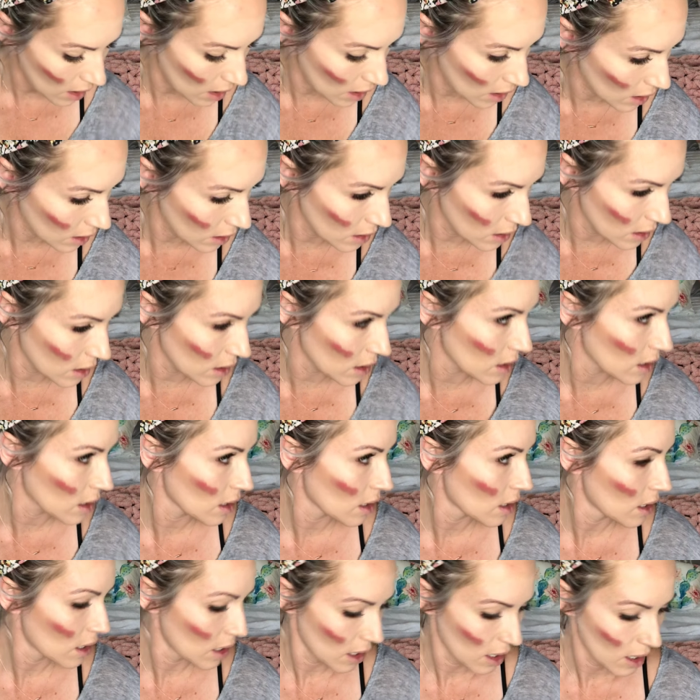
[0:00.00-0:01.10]
And
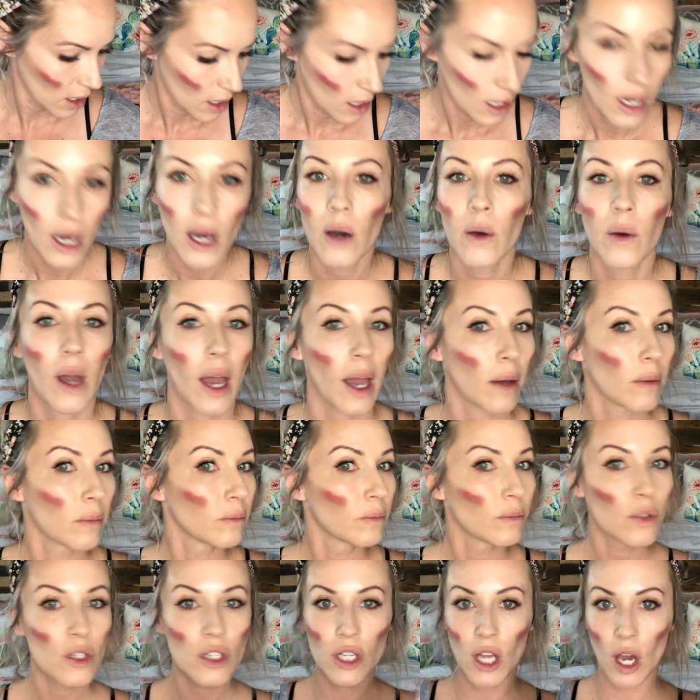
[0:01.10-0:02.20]
okay,
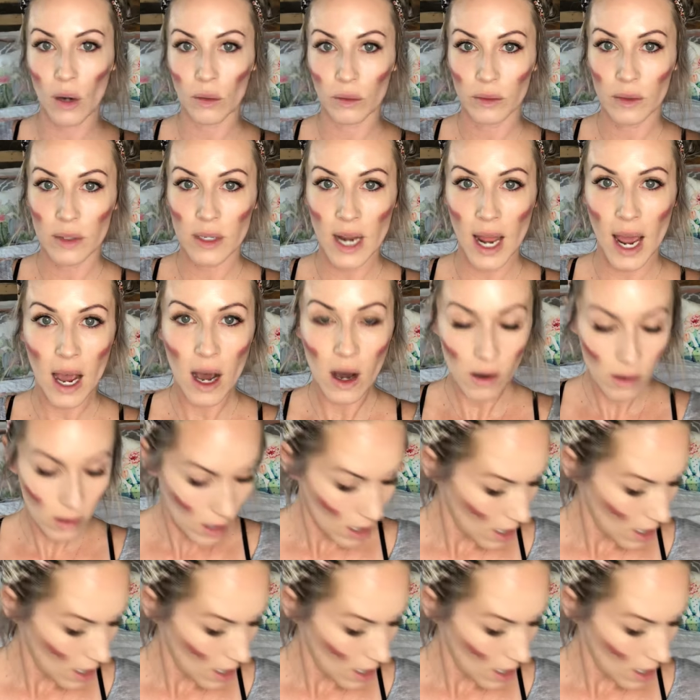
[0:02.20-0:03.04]
so now